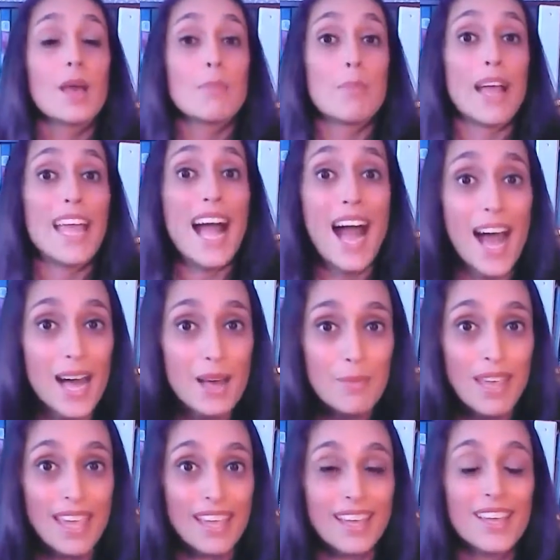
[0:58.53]
By
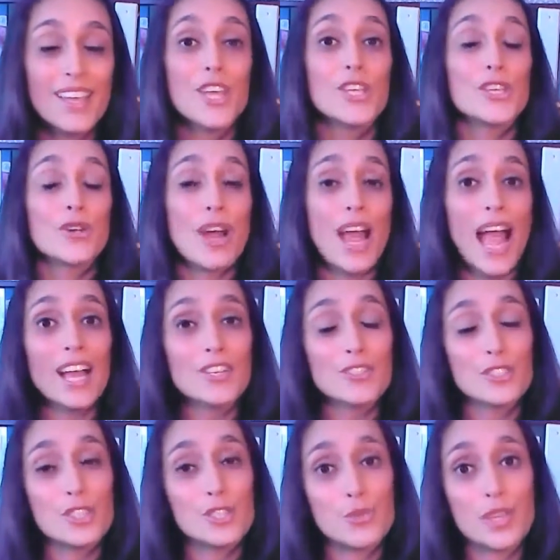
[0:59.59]
humming, you're
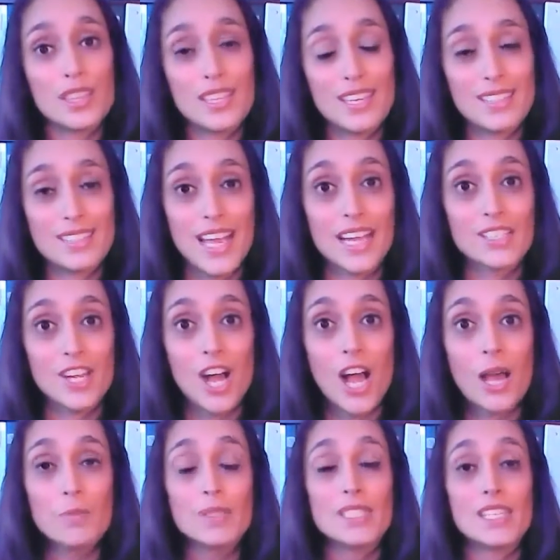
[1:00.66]
actually doing the exact
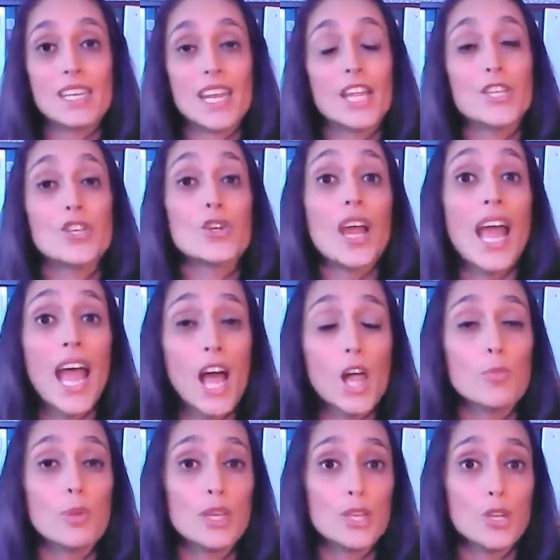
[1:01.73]
opposite, and you're
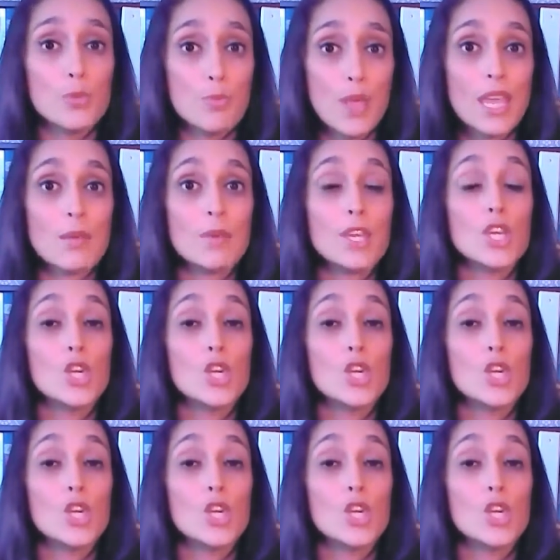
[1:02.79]
helping your baby